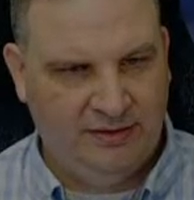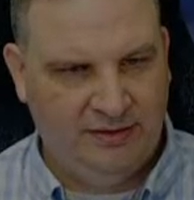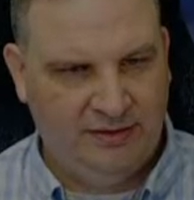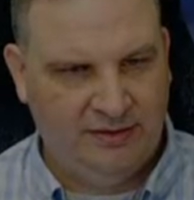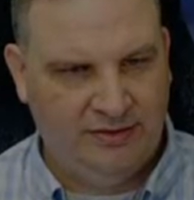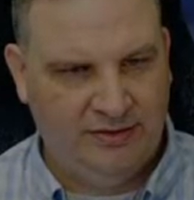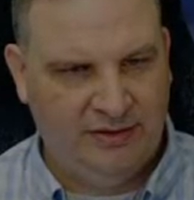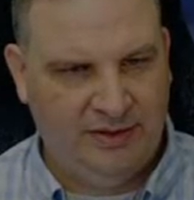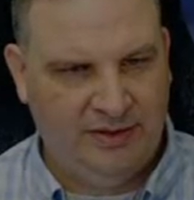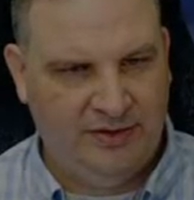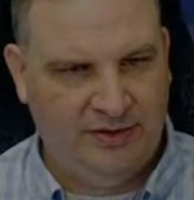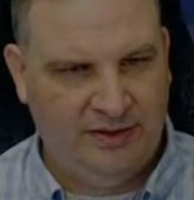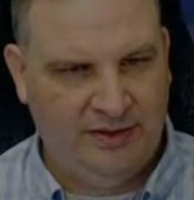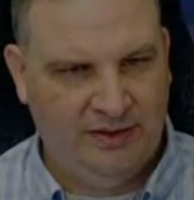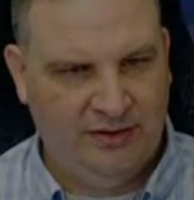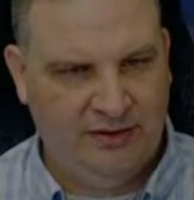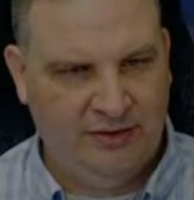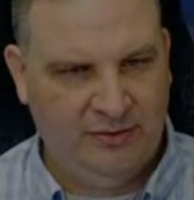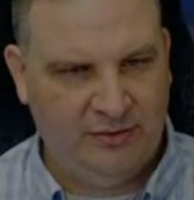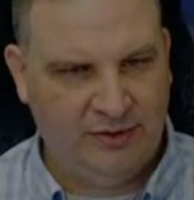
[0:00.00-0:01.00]
Is there anything
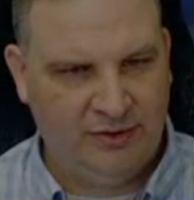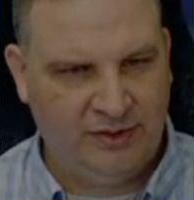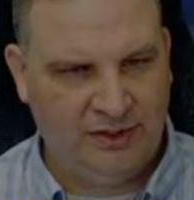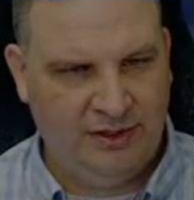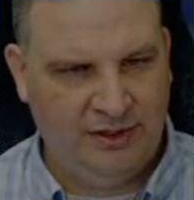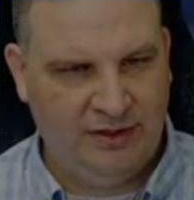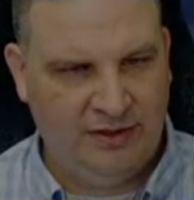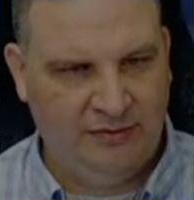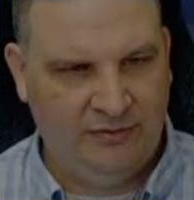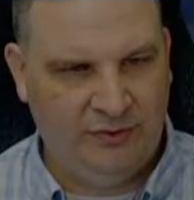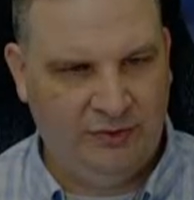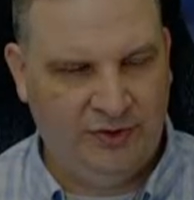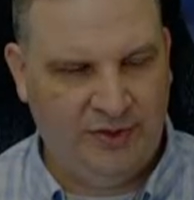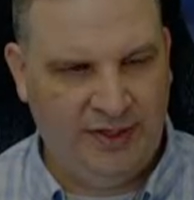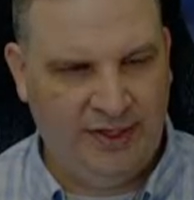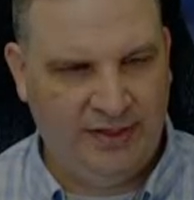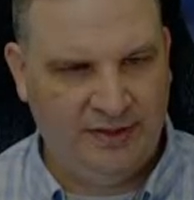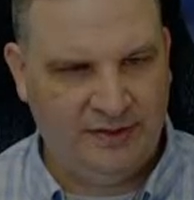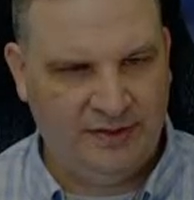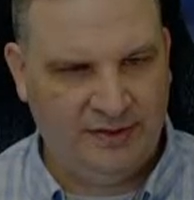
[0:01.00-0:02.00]
here that we're scared of with
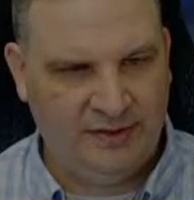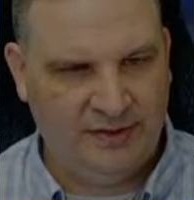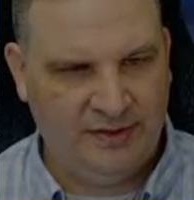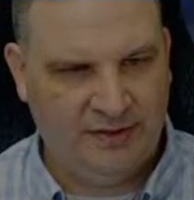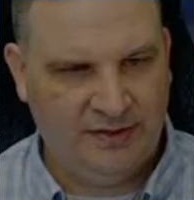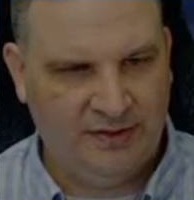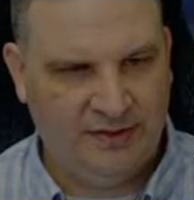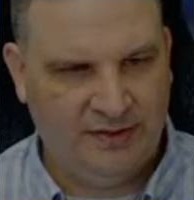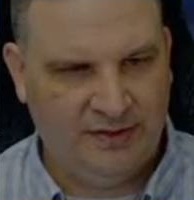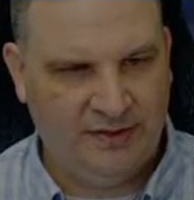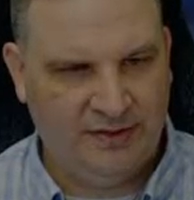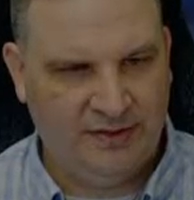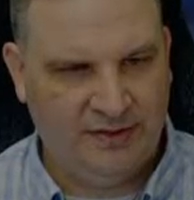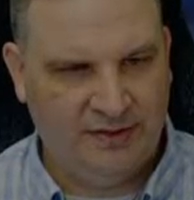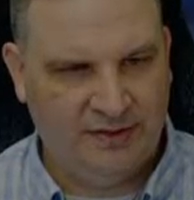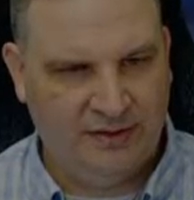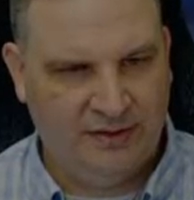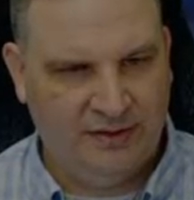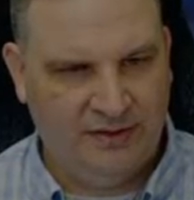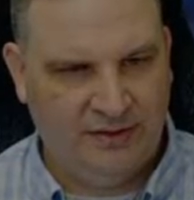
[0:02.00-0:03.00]
nest?
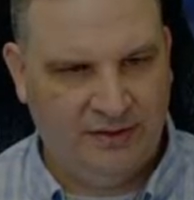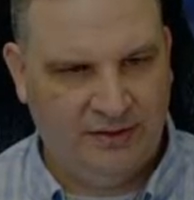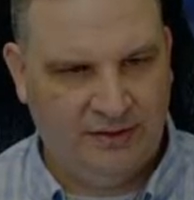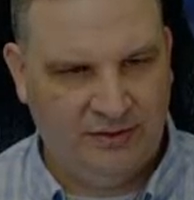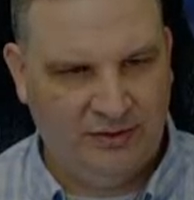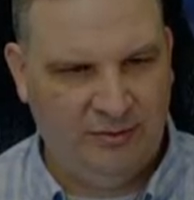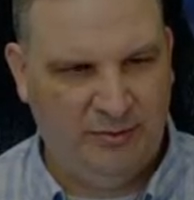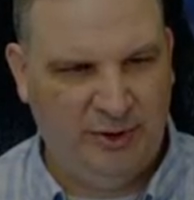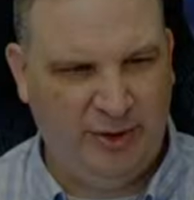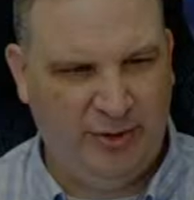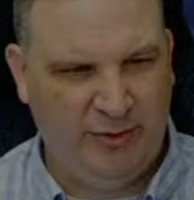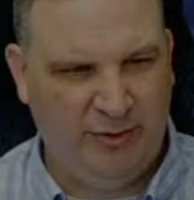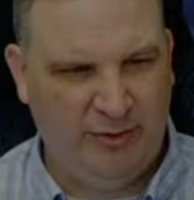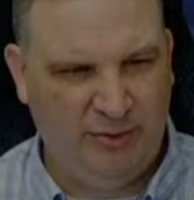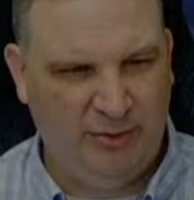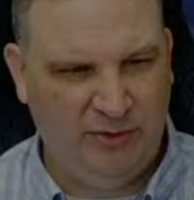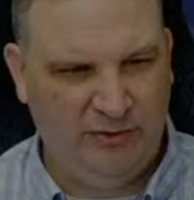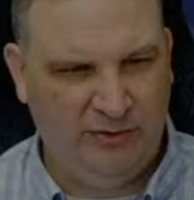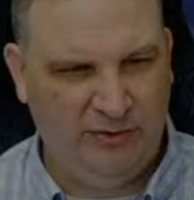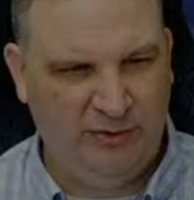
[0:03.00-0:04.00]
Turn meter
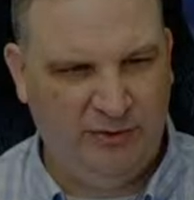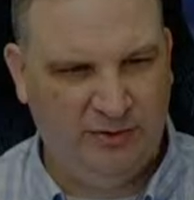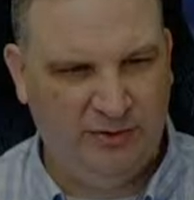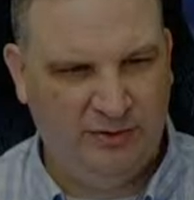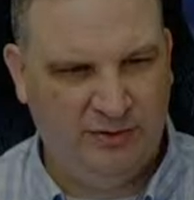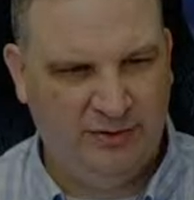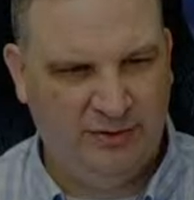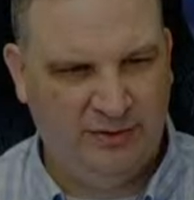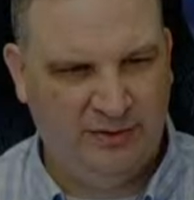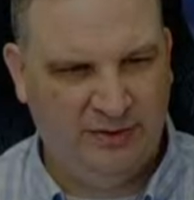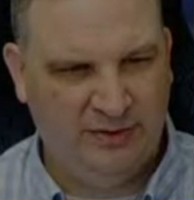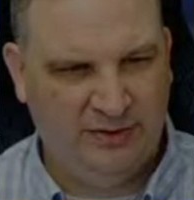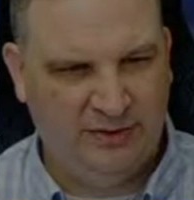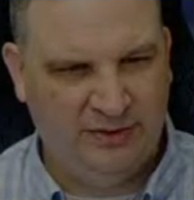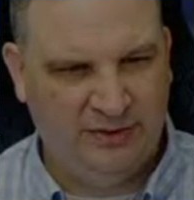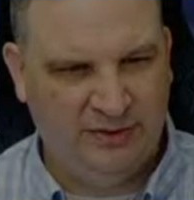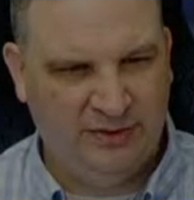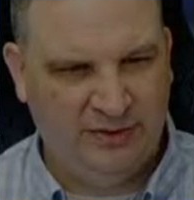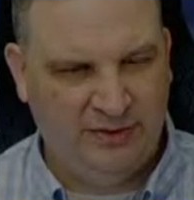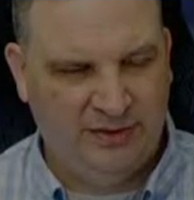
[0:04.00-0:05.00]
removal.
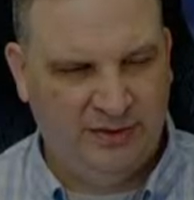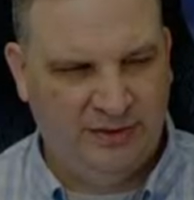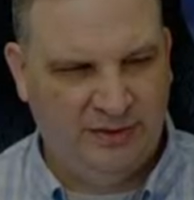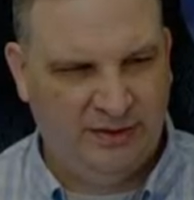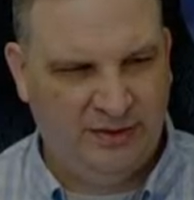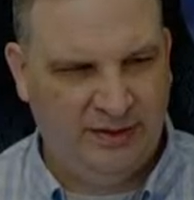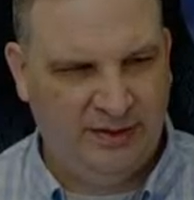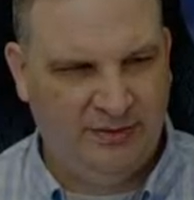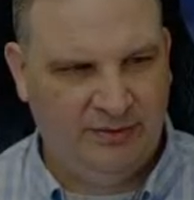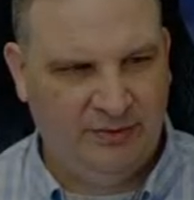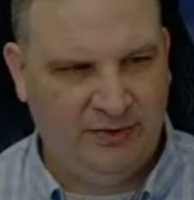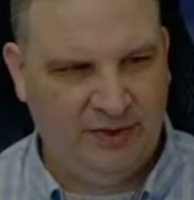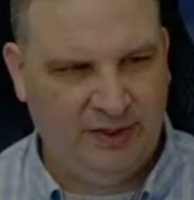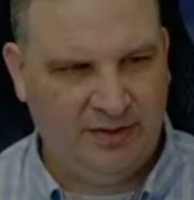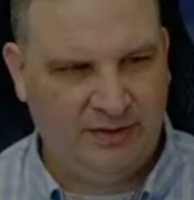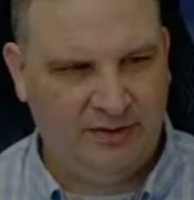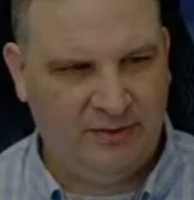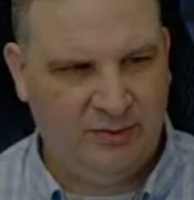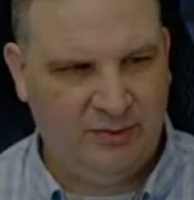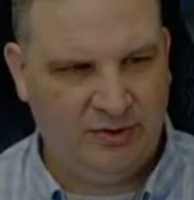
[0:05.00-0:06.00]
Yeah, if we
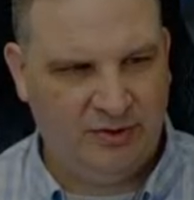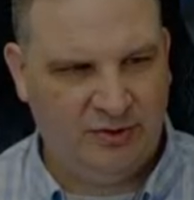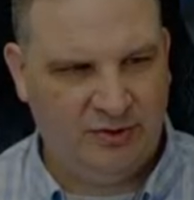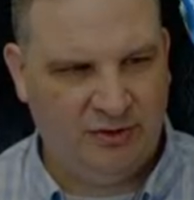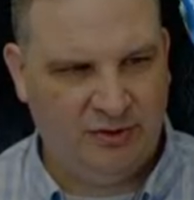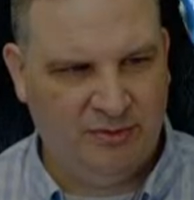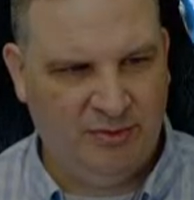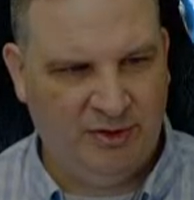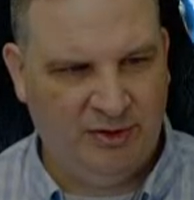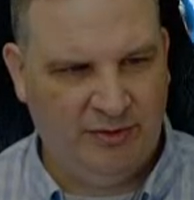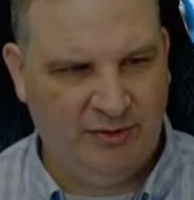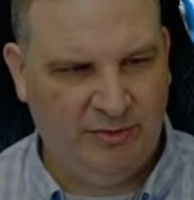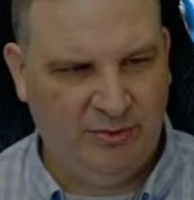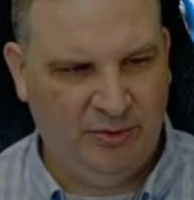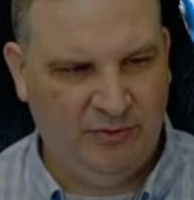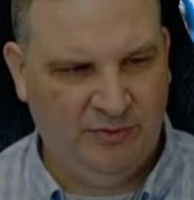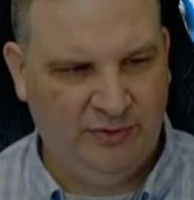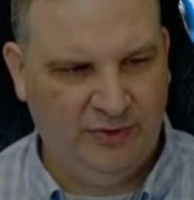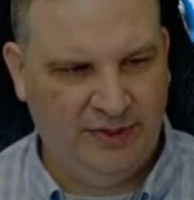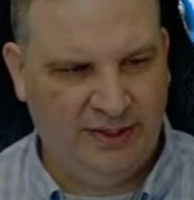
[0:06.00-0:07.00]
got too much turn meter
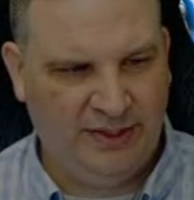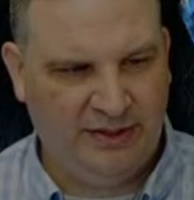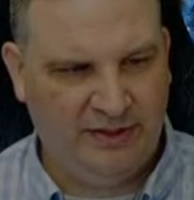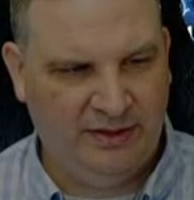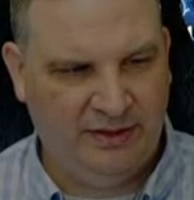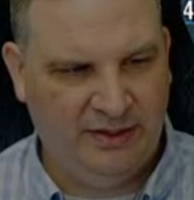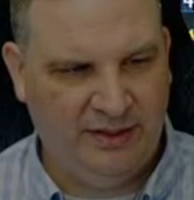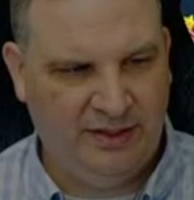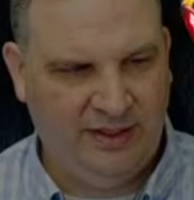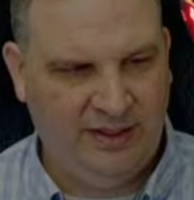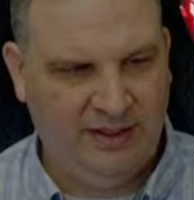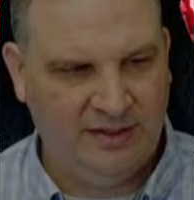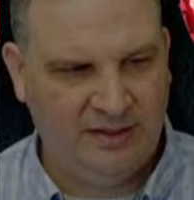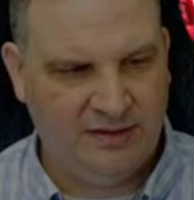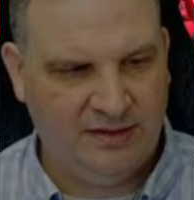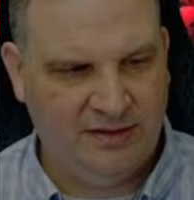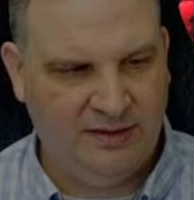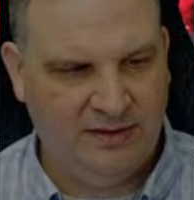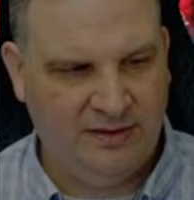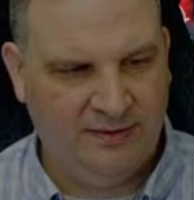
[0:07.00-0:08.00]
removal, that could get
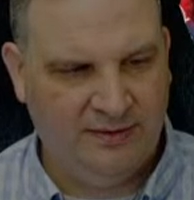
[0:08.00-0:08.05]
nasty.